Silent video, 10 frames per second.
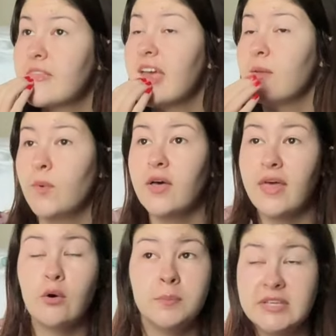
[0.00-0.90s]
And well,
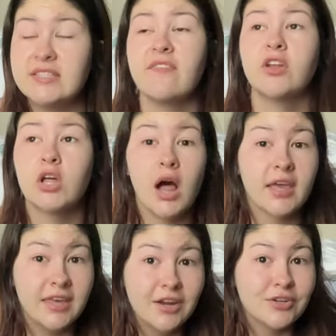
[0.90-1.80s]
that would be 7
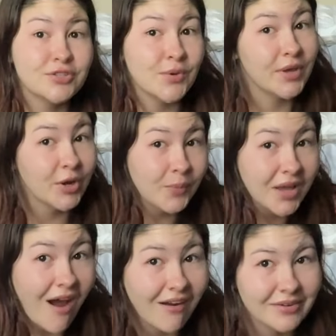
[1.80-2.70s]
o'clock here. So here
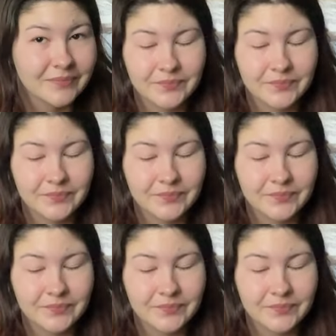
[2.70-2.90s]
we are.